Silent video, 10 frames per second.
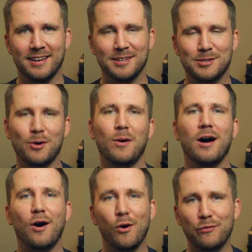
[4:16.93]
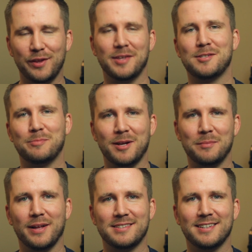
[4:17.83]
So hopefully this has been a
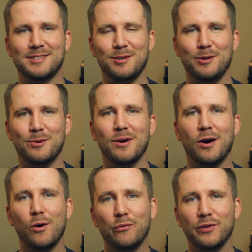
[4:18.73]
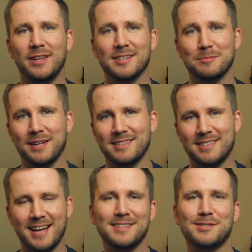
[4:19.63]
blessing to you. Hopefully this makes
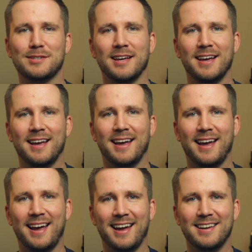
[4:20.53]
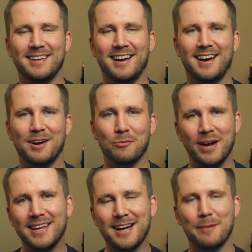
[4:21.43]
sense. And uh,
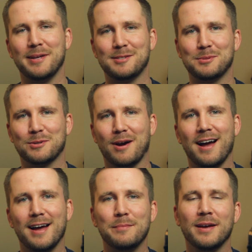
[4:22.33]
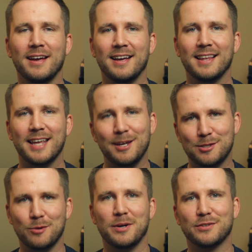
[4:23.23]
rate, comment, subscribe. Thank you
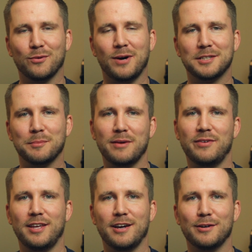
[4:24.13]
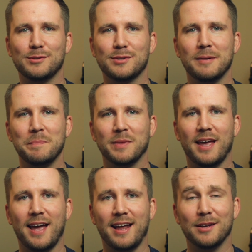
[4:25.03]
so much for watching my videos,
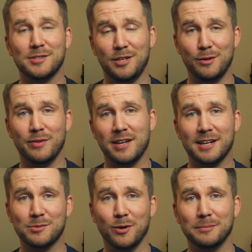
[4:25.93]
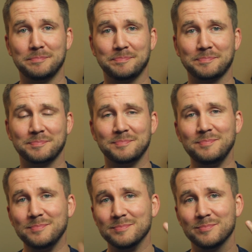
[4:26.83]
and I'll see you in the next one.
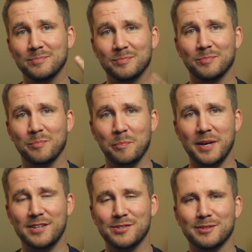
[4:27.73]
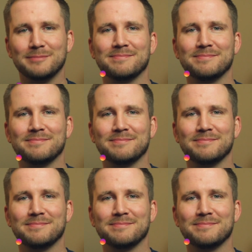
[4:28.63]
Peace.